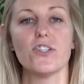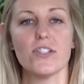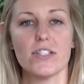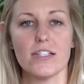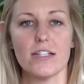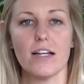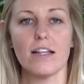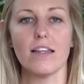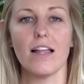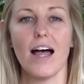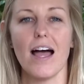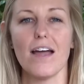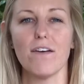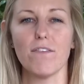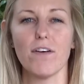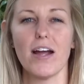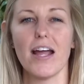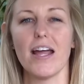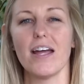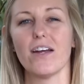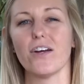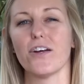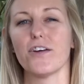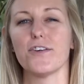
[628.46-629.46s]
just a light
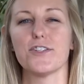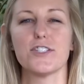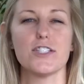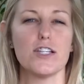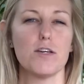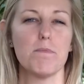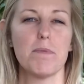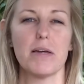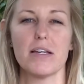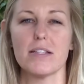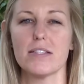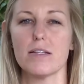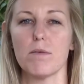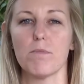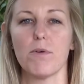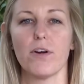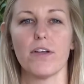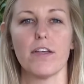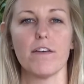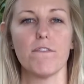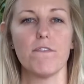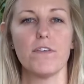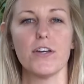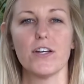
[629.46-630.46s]
rain or you're sleeping
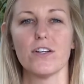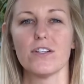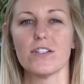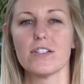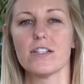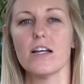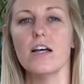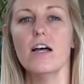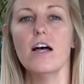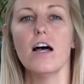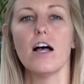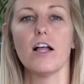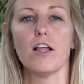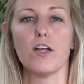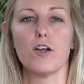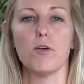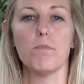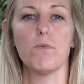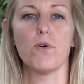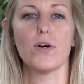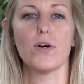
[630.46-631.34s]
somewhere that feels a little